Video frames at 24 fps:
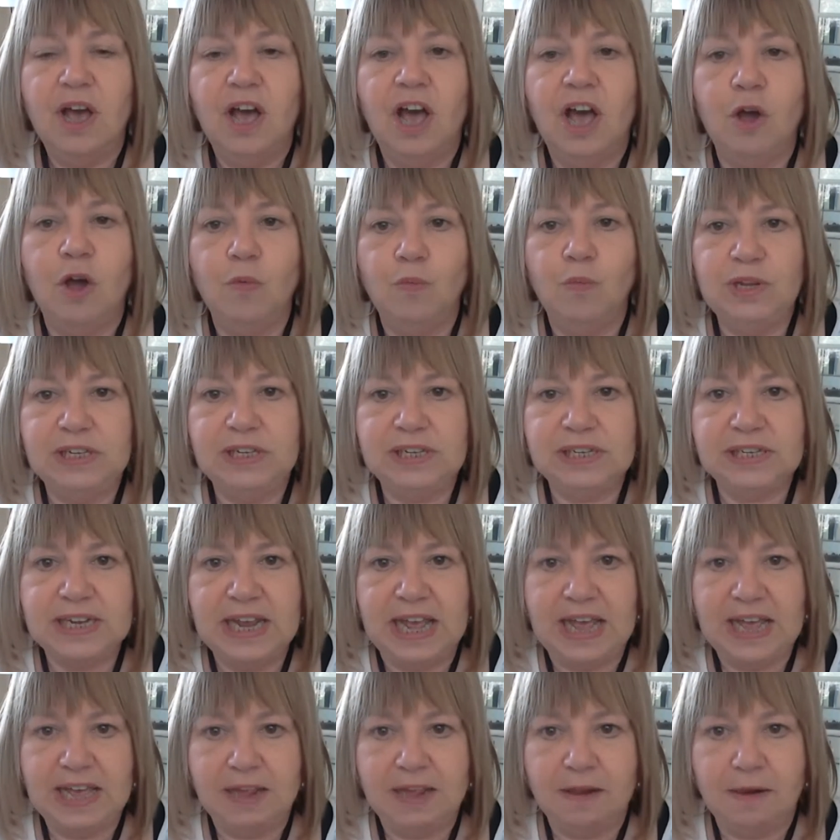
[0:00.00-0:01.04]
And we
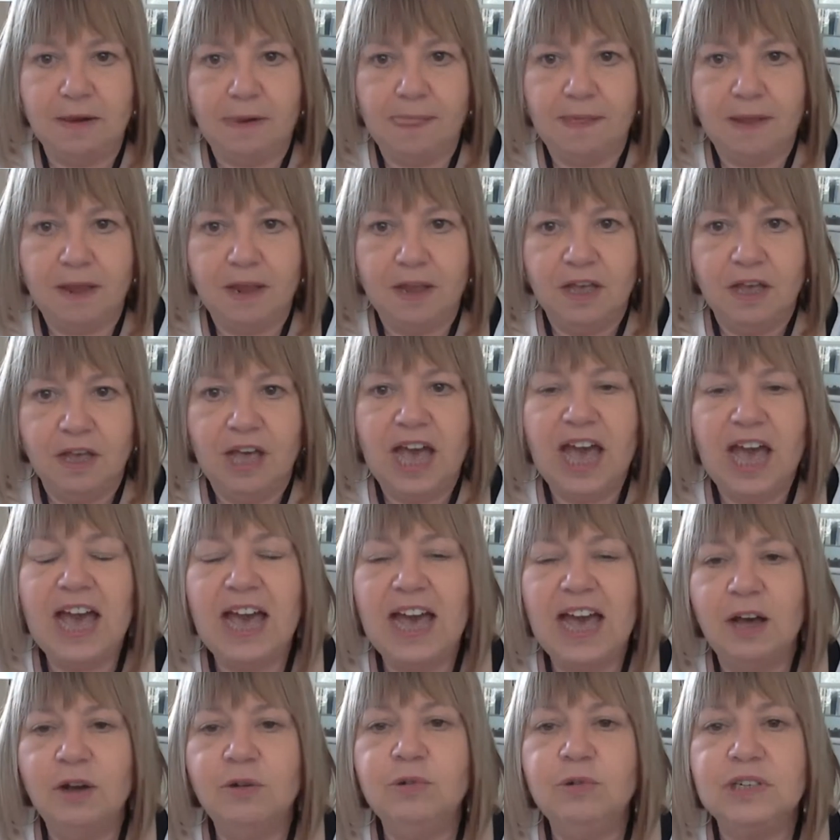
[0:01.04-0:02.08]
say,
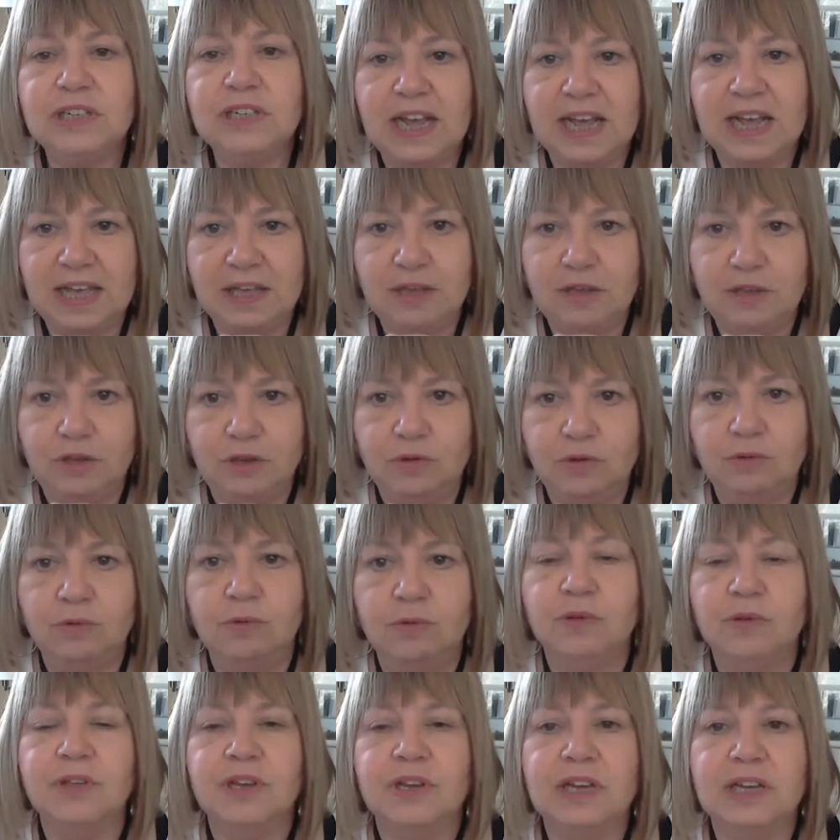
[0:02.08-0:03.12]
how dare
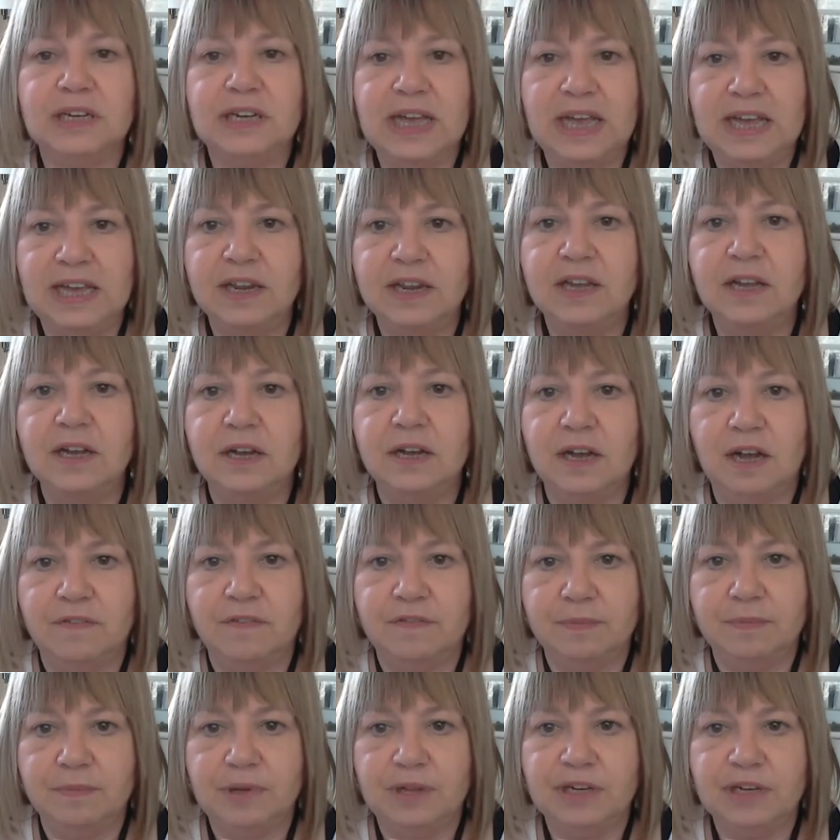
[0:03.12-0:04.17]
you, the Canadian
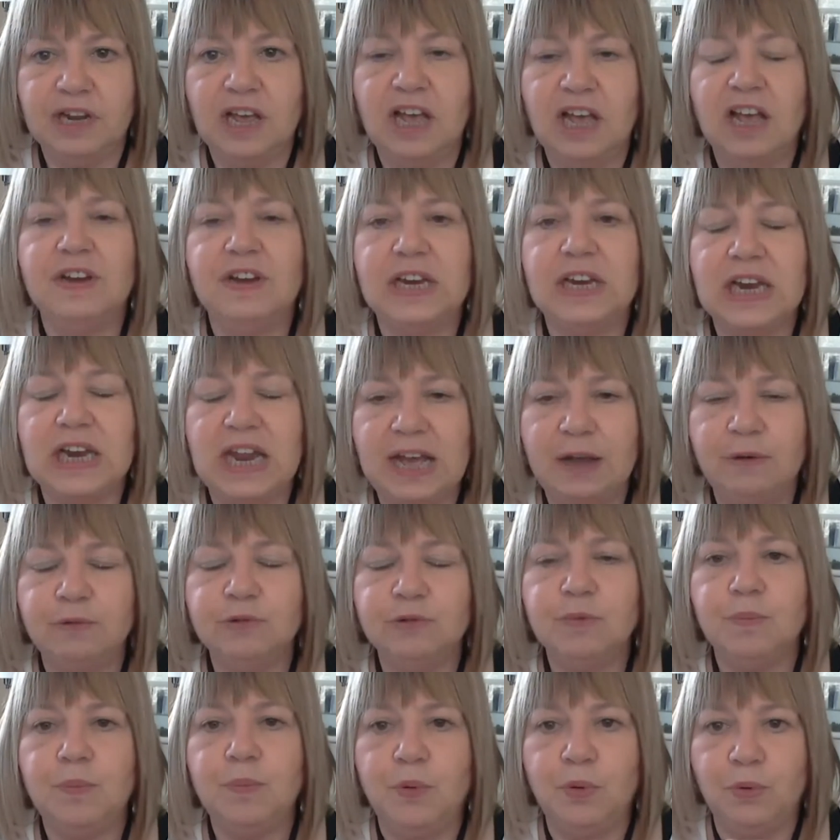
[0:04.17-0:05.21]
government, have allowed
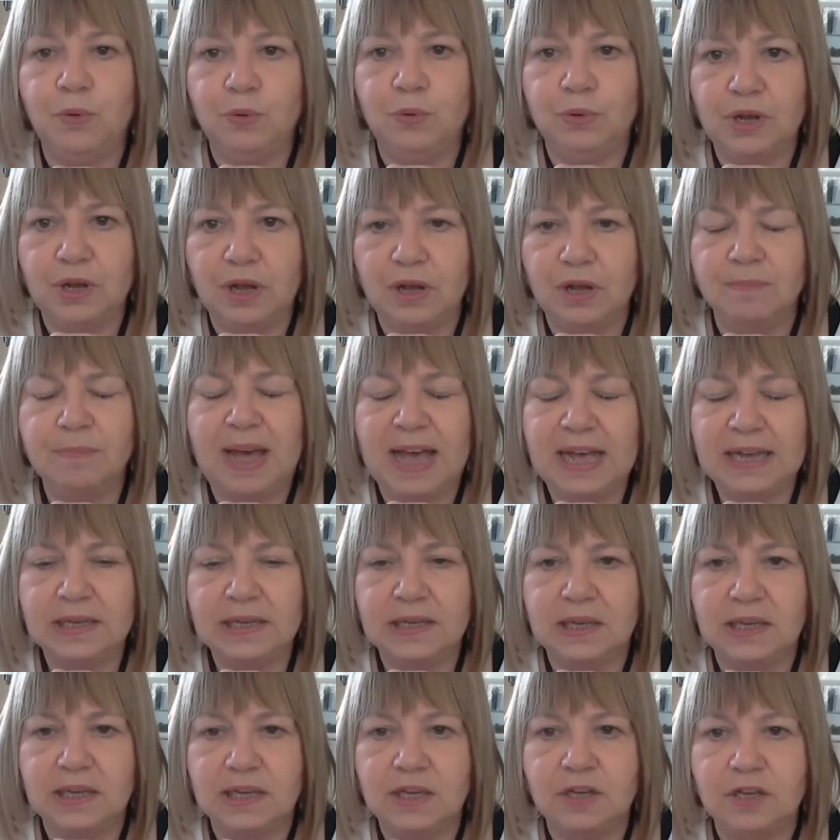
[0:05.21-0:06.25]
porn
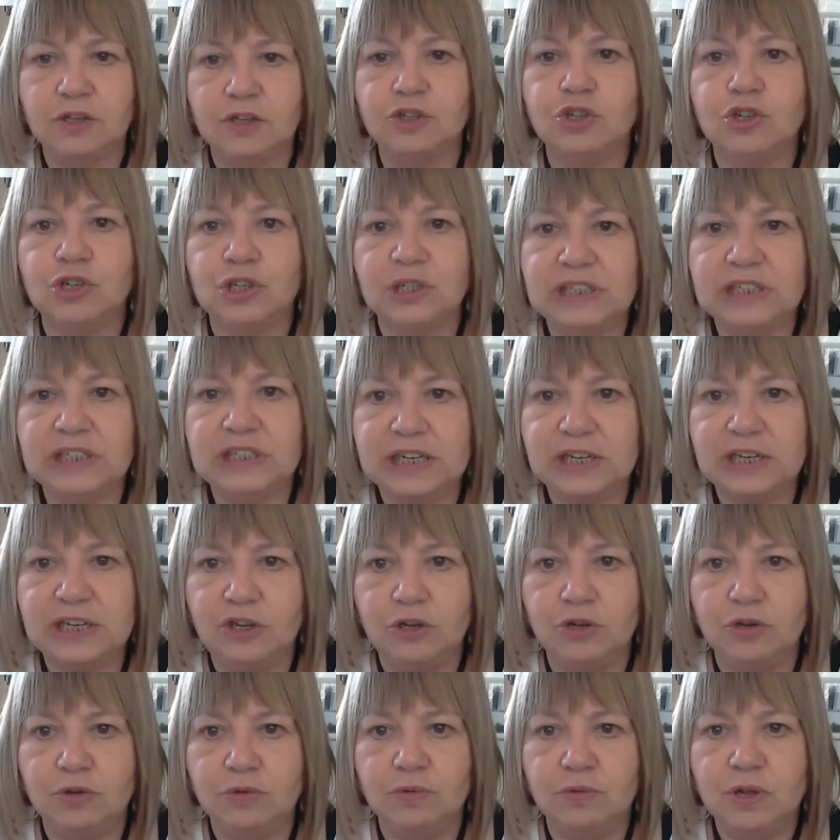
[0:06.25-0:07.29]
MindGeek to
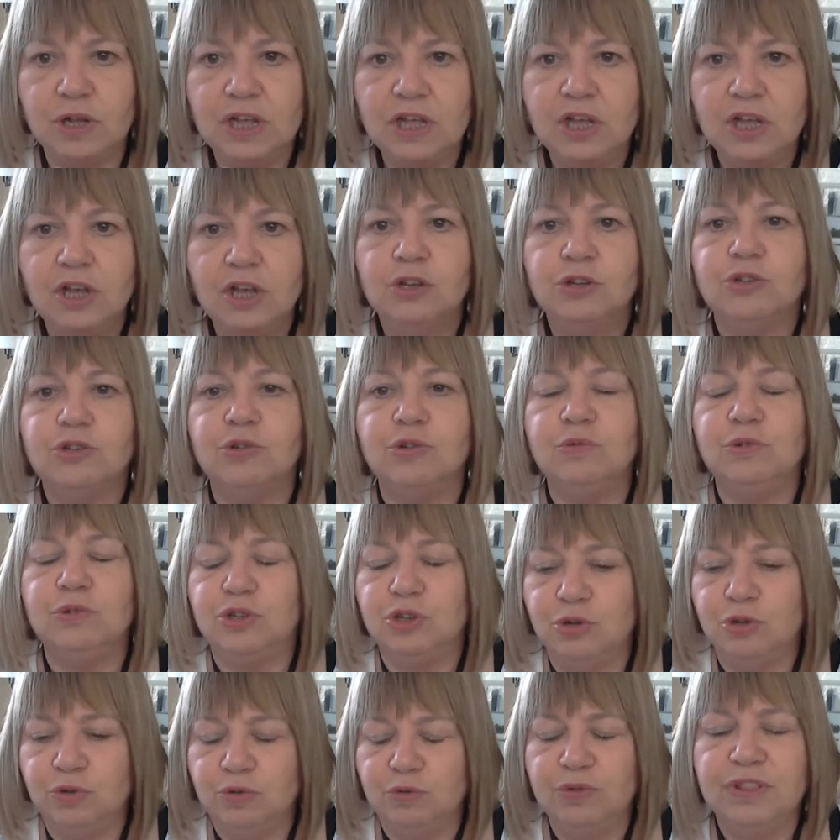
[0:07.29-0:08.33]
continue to
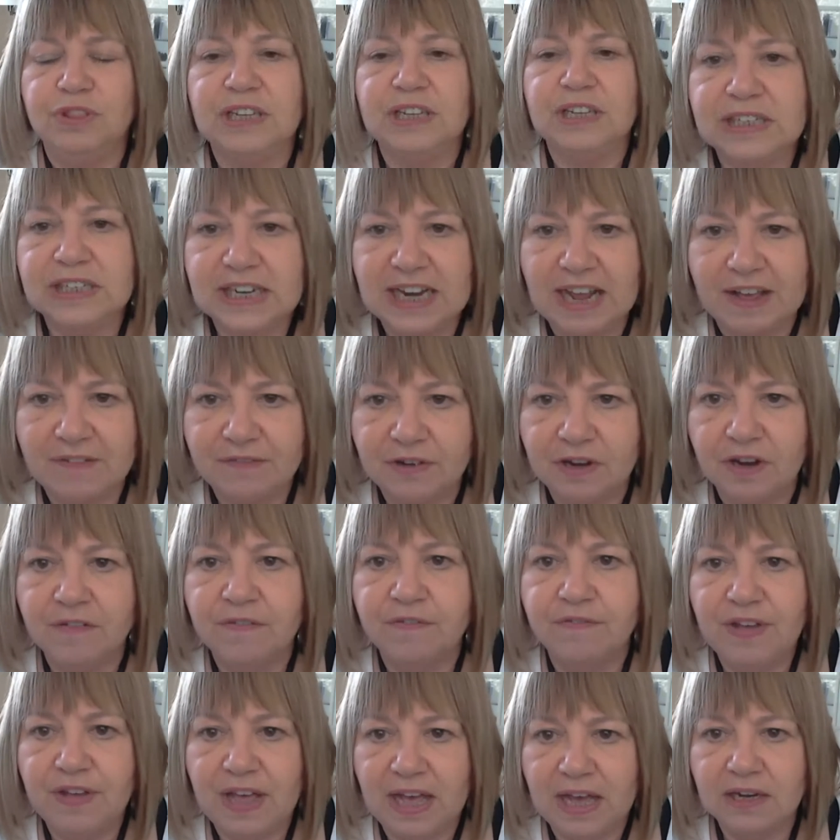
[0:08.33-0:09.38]
do this level
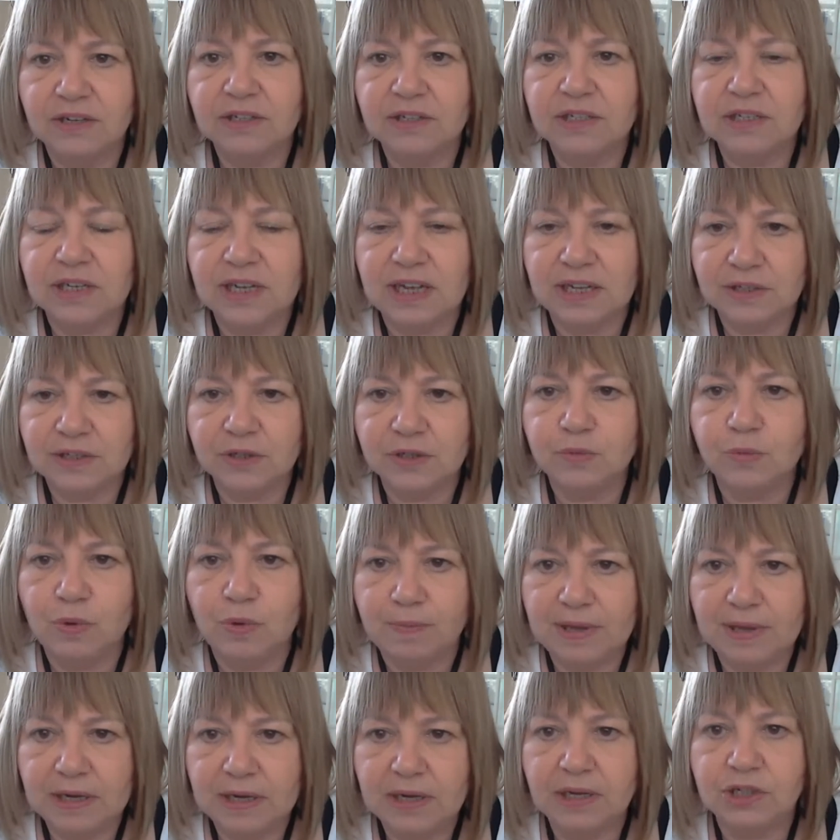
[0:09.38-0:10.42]
of violence against
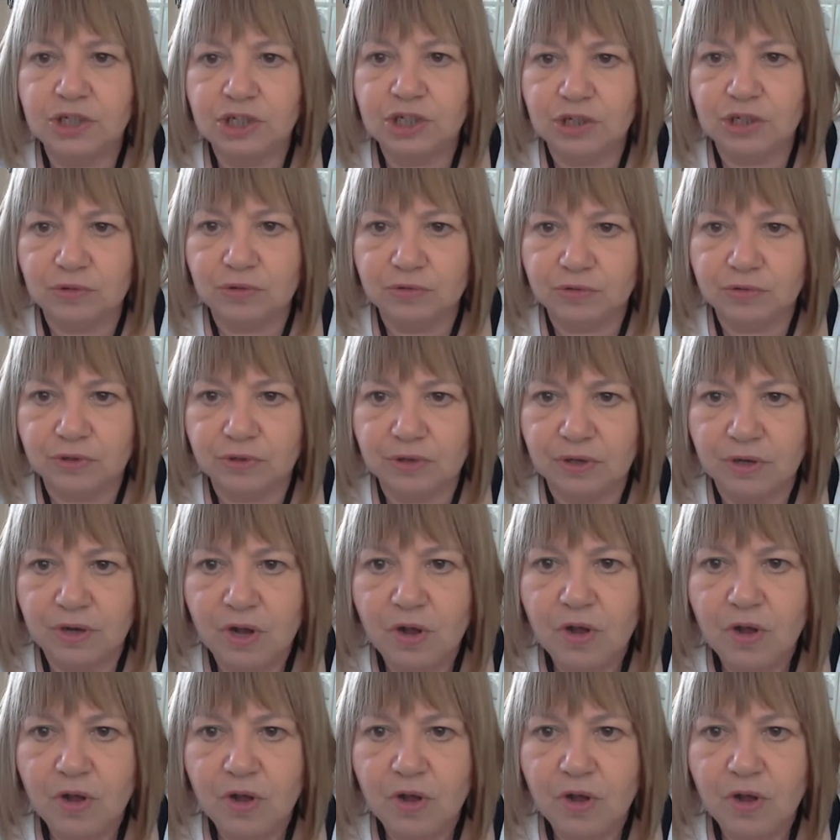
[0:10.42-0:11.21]
women and children?